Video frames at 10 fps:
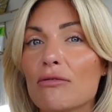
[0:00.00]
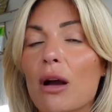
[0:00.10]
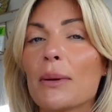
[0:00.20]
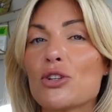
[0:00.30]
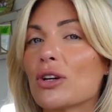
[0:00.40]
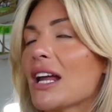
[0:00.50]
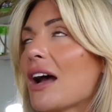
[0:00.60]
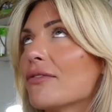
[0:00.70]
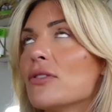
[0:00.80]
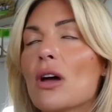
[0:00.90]
rubbish, you're going to
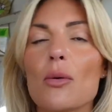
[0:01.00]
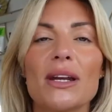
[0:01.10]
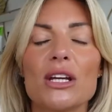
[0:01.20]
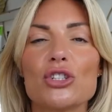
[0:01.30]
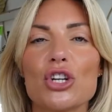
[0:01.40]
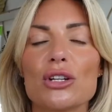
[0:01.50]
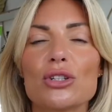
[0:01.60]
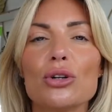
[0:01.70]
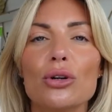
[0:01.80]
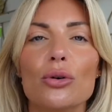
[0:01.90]
have no energy
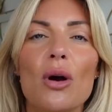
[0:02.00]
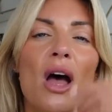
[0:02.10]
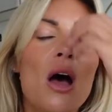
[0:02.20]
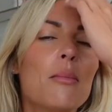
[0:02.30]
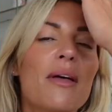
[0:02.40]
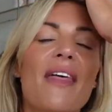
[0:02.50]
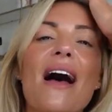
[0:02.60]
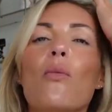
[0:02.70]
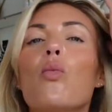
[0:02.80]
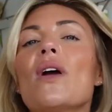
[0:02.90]
at all, but
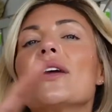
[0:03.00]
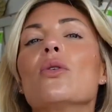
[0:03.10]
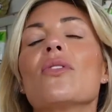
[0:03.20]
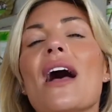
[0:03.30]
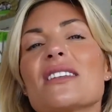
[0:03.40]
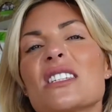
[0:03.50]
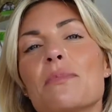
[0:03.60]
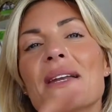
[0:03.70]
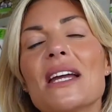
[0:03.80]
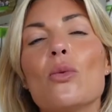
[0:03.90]
that wheel, that
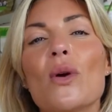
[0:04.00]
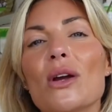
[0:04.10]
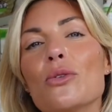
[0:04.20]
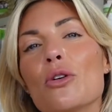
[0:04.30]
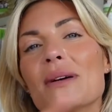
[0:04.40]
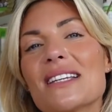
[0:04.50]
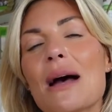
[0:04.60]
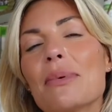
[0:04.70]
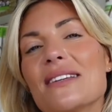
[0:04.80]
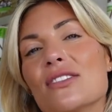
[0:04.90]
spinning wheel, your
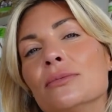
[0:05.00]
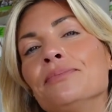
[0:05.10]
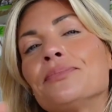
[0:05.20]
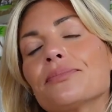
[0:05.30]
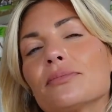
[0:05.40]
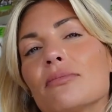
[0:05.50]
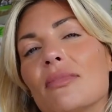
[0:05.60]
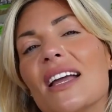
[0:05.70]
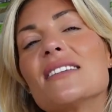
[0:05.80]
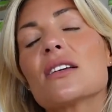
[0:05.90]
metabolism,
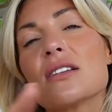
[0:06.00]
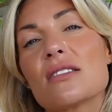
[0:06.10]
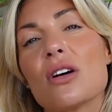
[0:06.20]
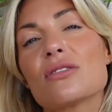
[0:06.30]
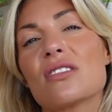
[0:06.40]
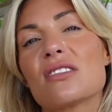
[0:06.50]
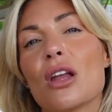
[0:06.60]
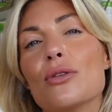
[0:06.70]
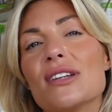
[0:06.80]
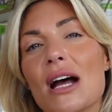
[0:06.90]
is going to start to
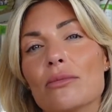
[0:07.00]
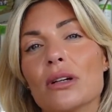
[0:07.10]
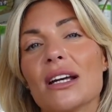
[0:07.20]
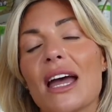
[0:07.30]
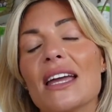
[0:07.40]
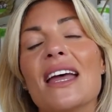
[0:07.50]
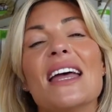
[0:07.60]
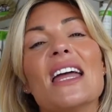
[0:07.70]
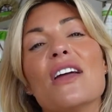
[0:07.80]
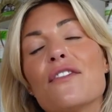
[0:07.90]
slow down, okay?
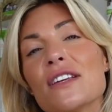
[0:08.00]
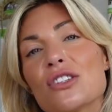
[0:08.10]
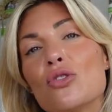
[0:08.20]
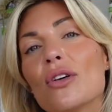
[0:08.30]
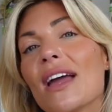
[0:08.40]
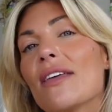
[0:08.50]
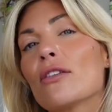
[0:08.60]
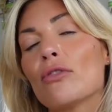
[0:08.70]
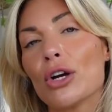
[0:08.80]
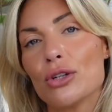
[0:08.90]
If it's not getting
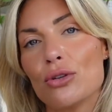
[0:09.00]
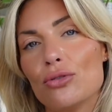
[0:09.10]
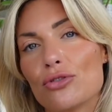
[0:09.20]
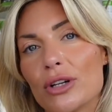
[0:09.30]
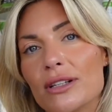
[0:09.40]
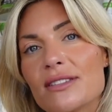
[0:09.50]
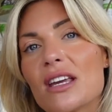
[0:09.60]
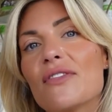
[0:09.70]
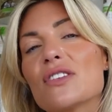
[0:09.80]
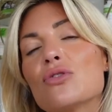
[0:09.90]
the right nutrients,
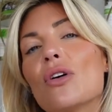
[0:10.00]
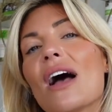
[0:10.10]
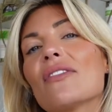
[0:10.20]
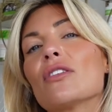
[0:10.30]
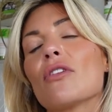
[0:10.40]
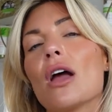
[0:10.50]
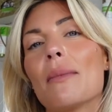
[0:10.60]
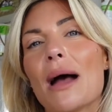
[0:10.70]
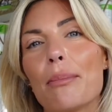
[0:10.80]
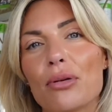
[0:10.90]
if it's not having the right
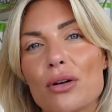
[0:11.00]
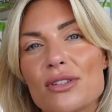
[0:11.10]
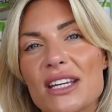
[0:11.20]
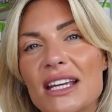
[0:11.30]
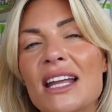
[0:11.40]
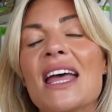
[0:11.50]
amount of protein,